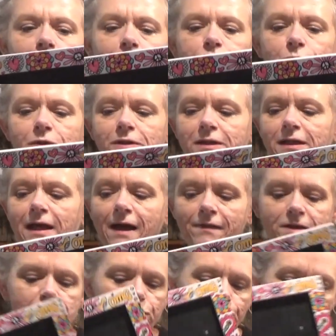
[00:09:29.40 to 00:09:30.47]
else with it. I got
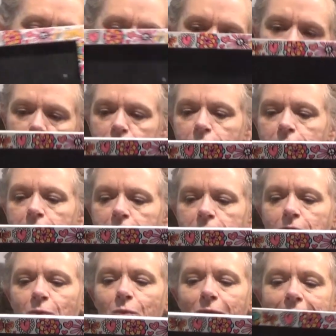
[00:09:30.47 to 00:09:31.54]
this for
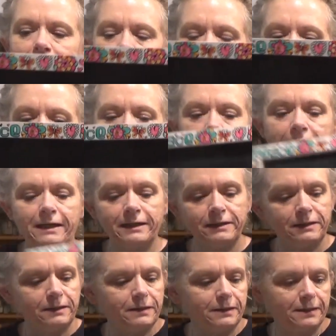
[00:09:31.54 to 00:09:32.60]

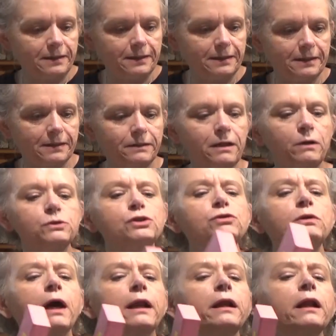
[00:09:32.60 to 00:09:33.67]
$1.99. No,
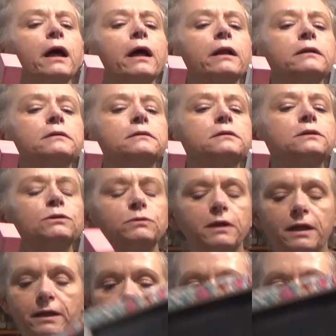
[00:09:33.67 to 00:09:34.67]
$2.99. $2.99.